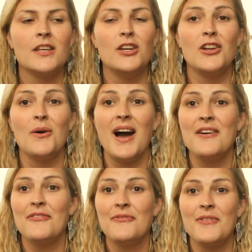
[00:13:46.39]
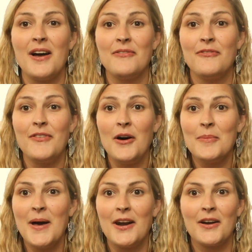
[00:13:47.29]
you know, I've
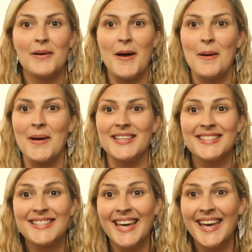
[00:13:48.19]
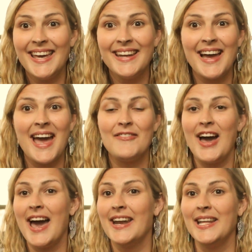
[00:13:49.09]
felt better about my skin. I
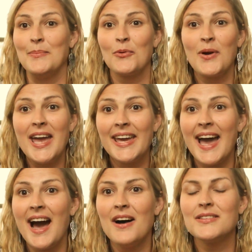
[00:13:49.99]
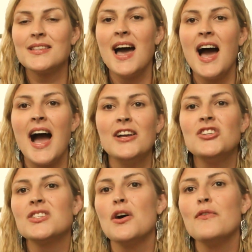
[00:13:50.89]
haven't had any breakouts. I
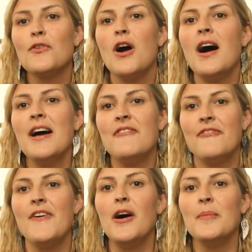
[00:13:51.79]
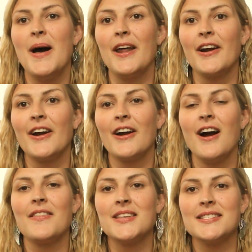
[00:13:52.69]
just overall have felt better
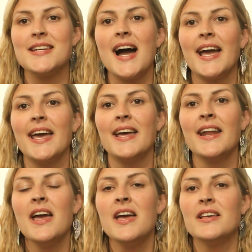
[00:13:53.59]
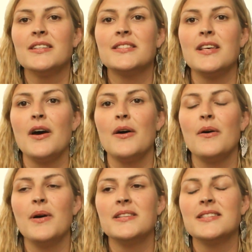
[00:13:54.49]
on this diet.
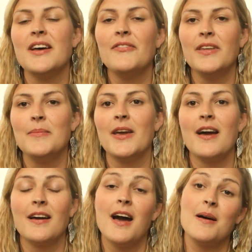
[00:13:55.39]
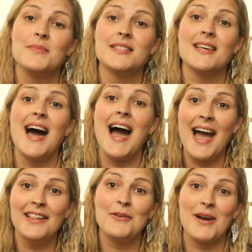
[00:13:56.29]
So it's definitely becomes
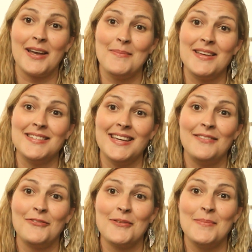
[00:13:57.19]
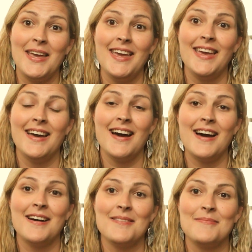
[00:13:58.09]
highly recommended for me.
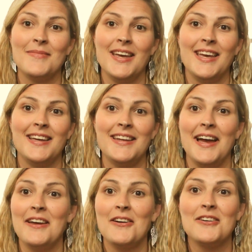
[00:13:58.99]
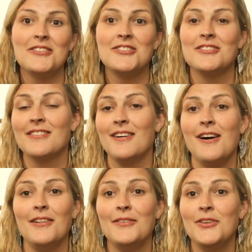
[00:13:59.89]
And I encourage
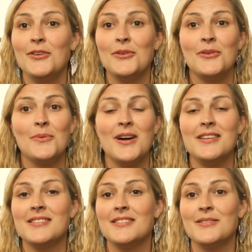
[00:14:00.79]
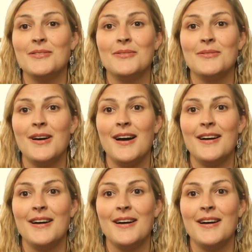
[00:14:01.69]
all of you who want to